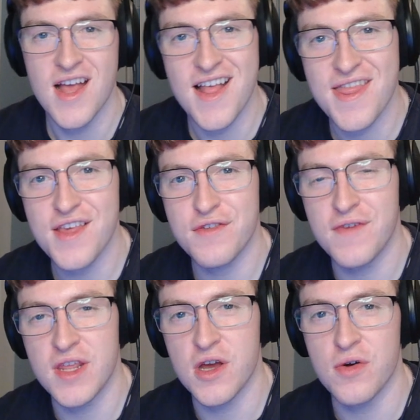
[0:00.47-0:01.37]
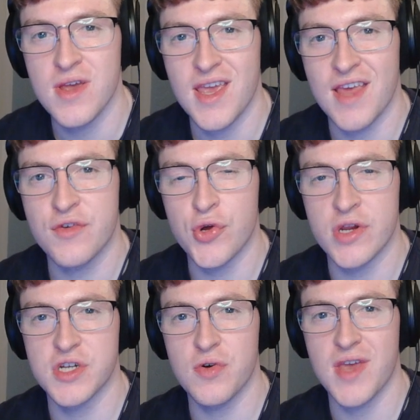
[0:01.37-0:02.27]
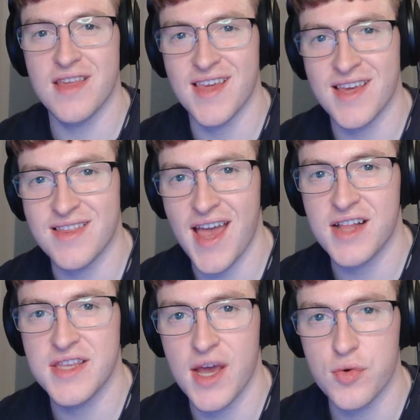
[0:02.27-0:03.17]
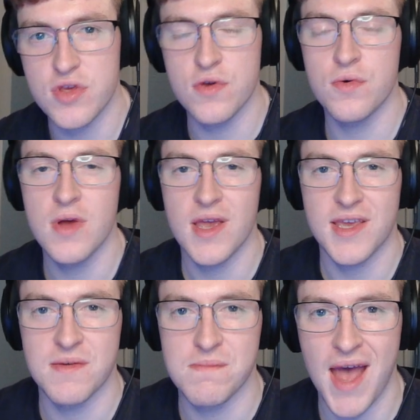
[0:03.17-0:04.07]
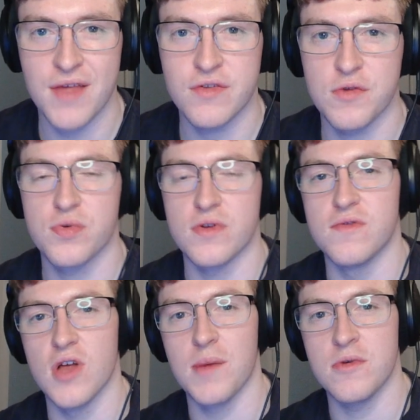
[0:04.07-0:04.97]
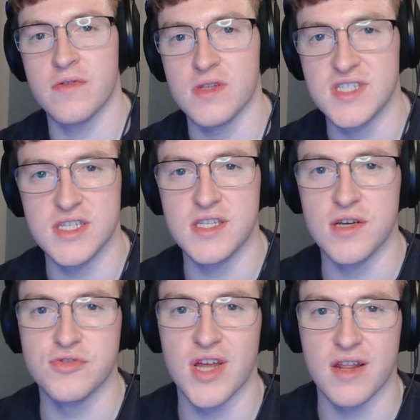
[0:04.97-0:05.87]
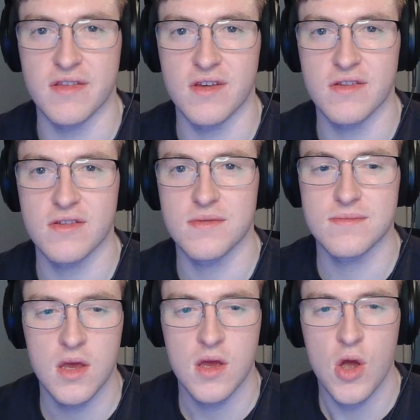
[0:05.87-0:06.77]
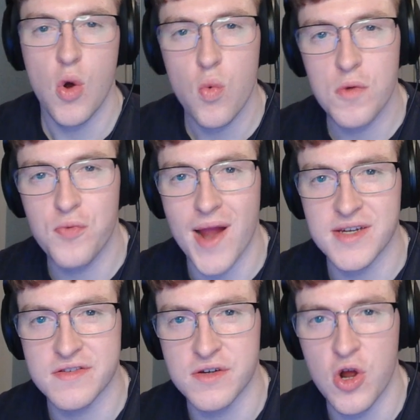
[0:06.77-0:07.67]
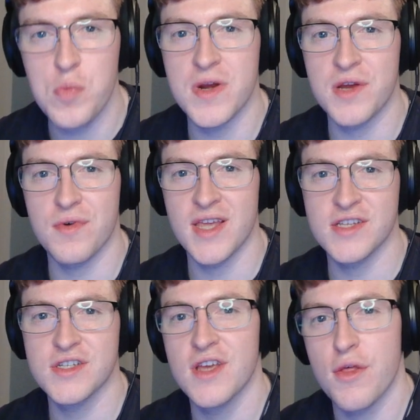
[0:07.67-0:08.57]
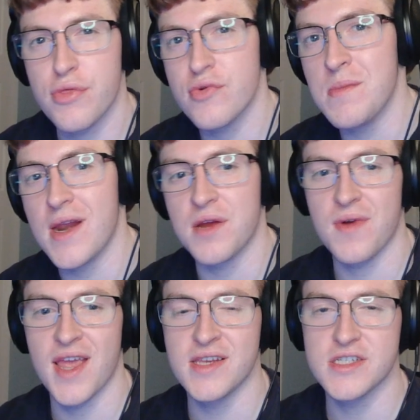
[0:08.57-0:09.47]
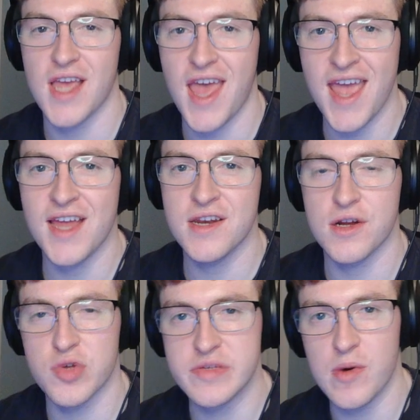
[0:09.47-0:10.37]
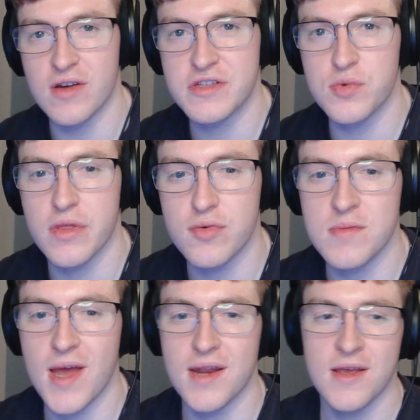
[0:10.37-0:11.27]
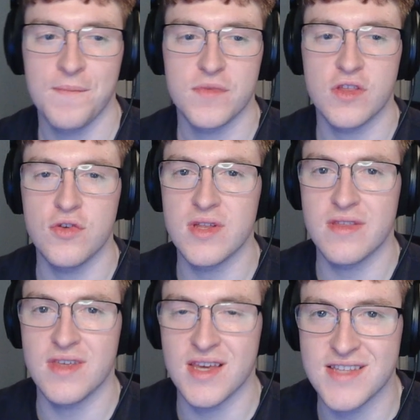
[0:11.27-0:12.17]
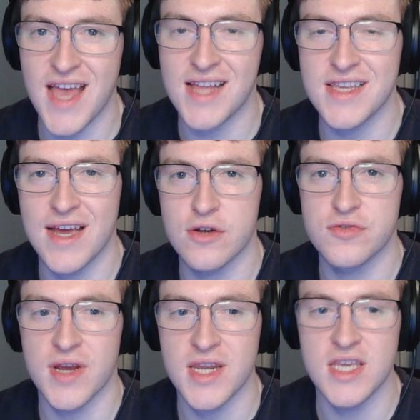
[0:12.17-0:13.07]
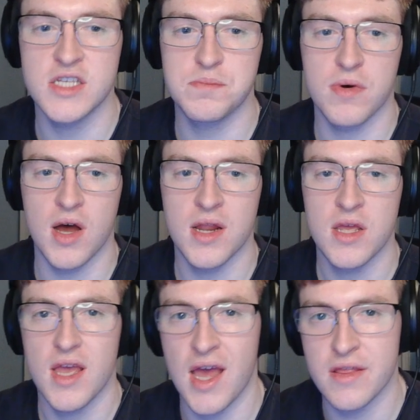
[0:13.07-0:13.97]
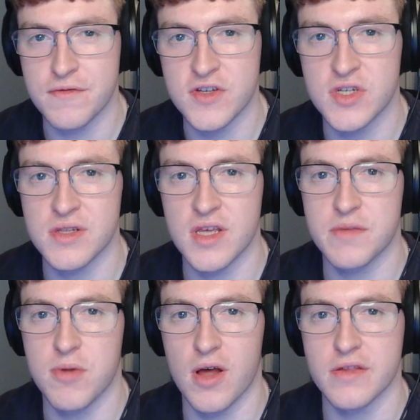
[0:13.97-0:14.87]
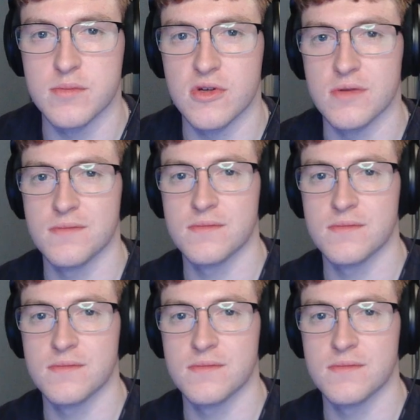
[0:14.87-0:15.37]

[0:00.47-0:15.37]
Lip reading: This video is going to showcase exactly how you can master preflop using GTO Genesis. We'll practice an opening range, 3-betting range, and a response to a 3-bet so you can see exactly how to train each spot as efficiently as possible.